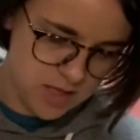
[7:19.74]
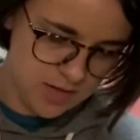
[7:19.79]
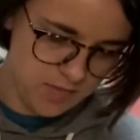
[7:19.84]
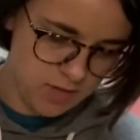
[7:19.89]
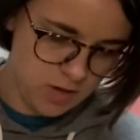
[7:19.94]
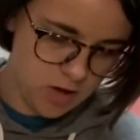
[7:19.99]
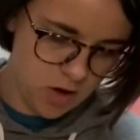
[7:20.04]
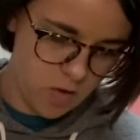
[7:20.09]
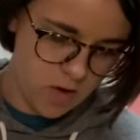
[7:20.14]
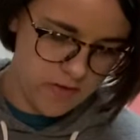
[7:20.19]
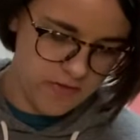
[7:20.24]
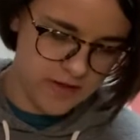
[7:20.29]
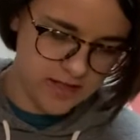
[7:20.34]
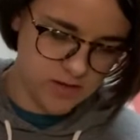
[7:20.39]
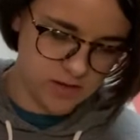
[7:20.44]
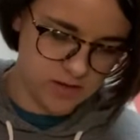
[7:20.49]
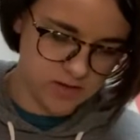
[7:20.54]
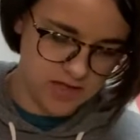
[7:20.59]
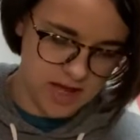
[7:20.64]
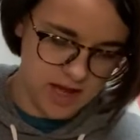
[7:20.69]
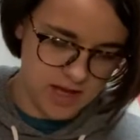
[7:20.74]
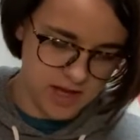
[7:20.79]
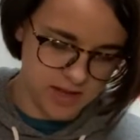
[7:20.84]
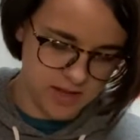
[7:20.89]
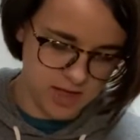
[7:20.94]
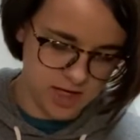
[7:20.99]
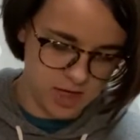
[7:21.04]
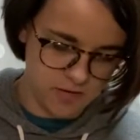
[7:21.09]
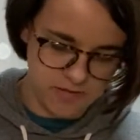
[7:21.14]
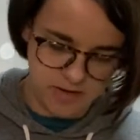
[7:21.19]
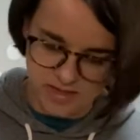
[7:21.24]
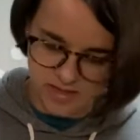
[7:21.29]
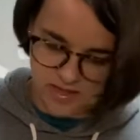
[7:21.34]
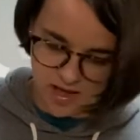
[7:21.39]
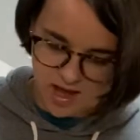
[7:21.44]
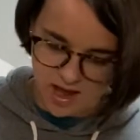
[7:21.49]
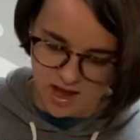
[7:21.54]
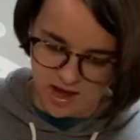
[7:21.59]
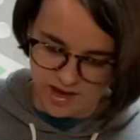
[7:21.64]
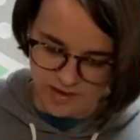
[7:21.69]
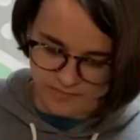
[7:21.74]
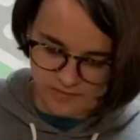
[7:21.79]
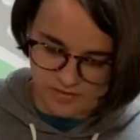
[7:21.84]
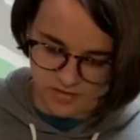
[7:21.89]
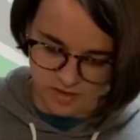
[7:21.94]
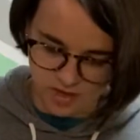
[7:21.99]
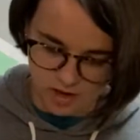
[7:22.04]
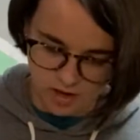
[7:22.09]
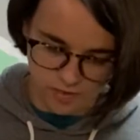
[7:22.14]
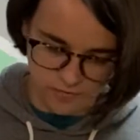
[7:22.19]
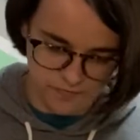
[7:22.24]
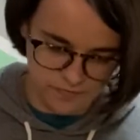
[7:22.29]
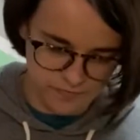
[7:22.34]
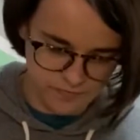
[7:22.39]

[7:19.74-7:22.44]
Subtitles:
Going, this will take a little bit of time, so